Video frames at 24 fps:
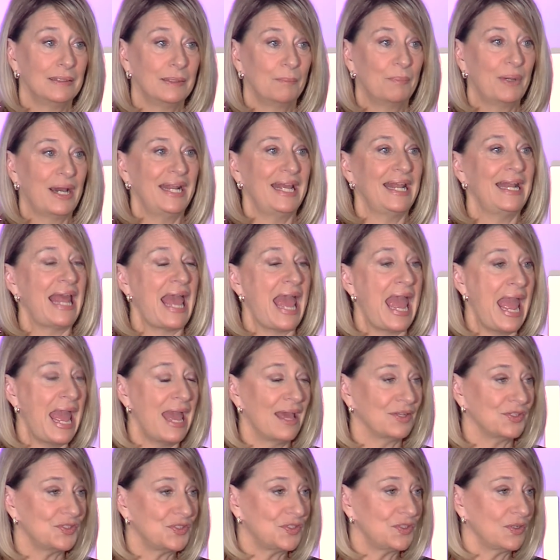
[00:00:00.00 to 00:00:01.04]
but
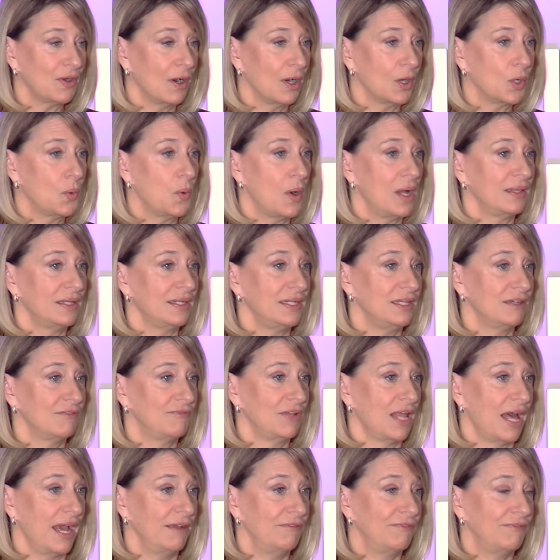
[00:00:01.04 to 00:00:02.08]
enhance our quality of
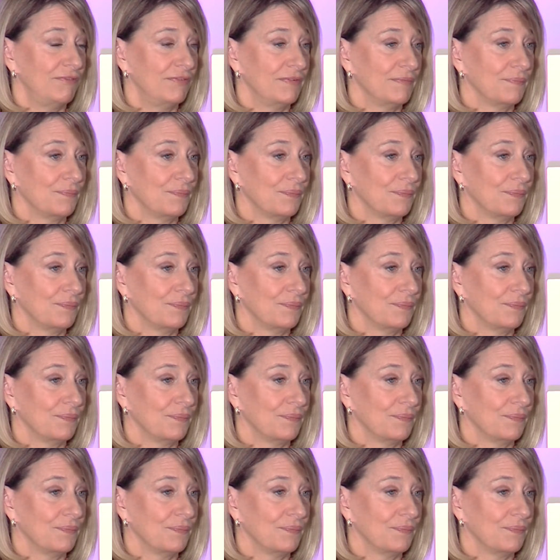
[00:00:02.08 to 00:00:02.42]
life.